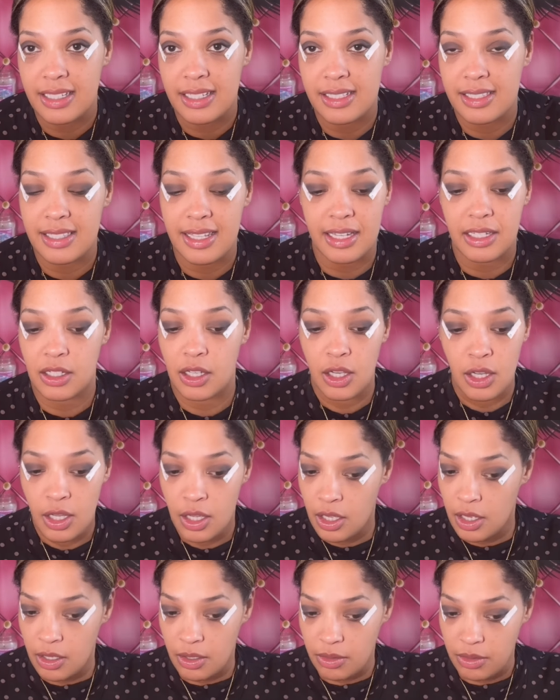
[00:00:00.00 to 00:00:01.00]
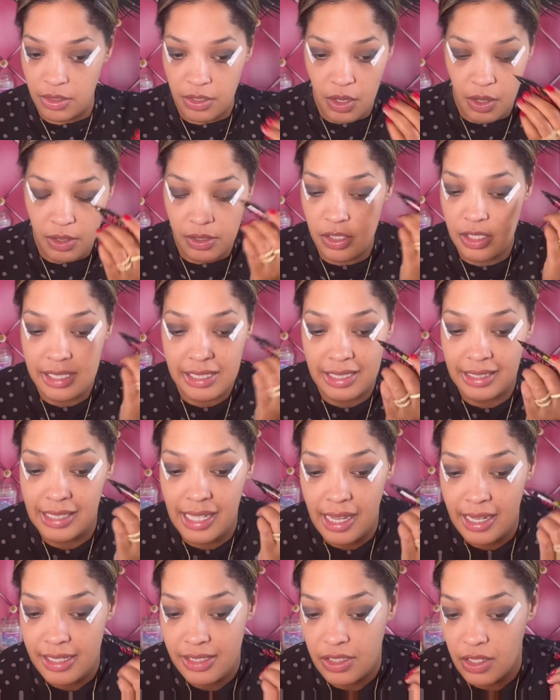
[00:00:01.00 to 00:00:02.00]
It's like, you know, it just
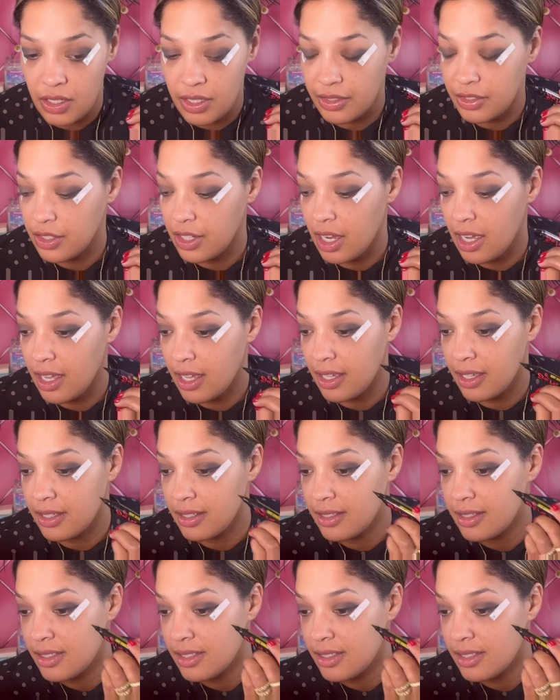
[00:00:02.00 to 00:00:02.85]
glides on your eye.